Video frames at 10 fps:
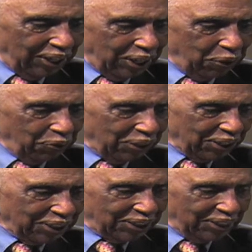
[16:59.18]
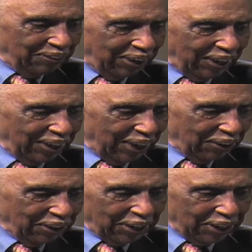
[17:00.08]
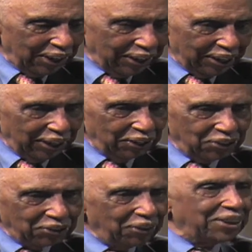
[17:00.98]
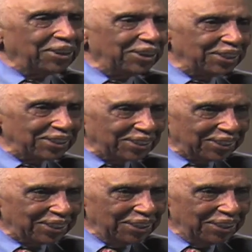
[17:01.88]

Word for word: here with us right now and can instruct us.